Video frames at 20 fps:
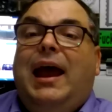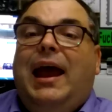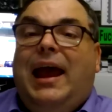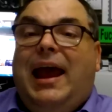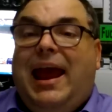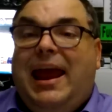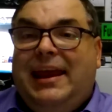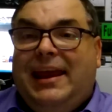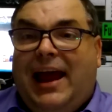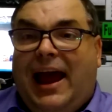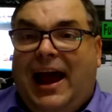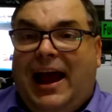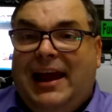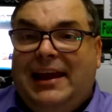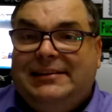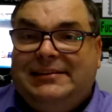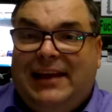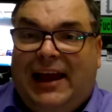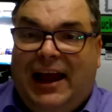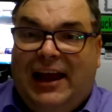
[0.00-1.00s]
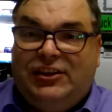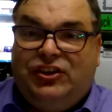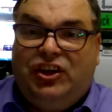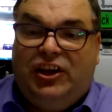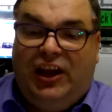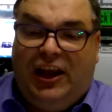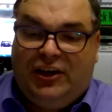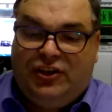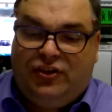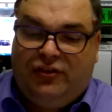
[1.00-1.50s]
Hey guys,
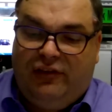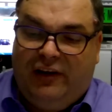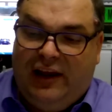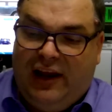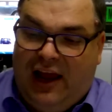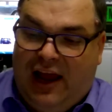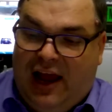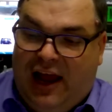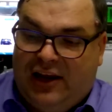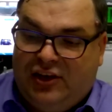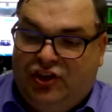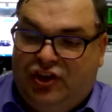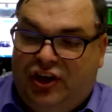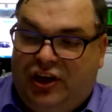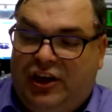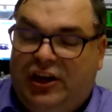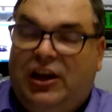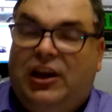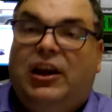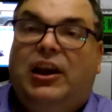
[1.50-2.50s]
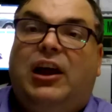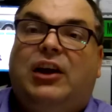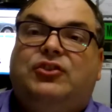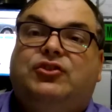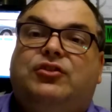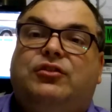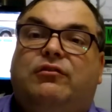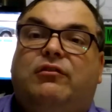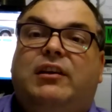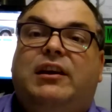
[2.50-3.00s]

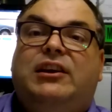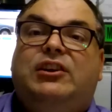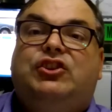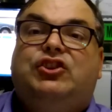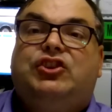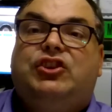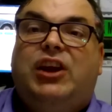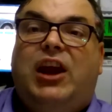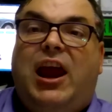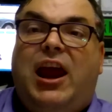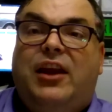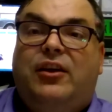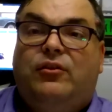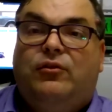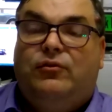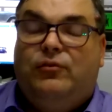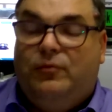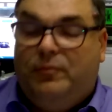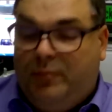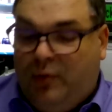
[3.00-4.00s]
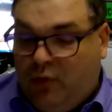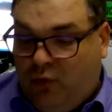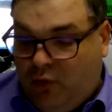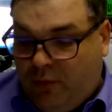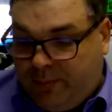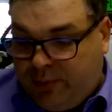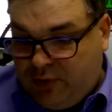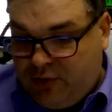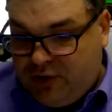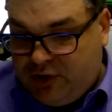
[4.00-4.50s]
ArchieLuxury channel,
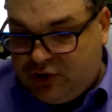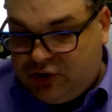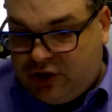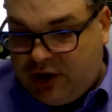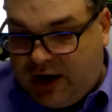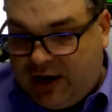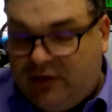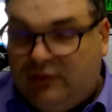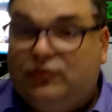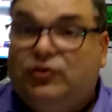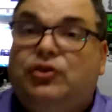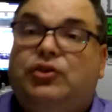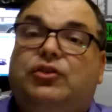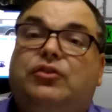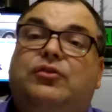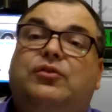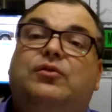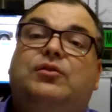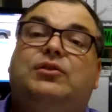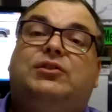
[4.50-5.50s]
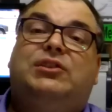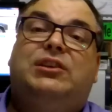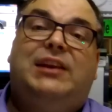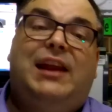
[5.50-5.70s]
Paul Pluta channel, to do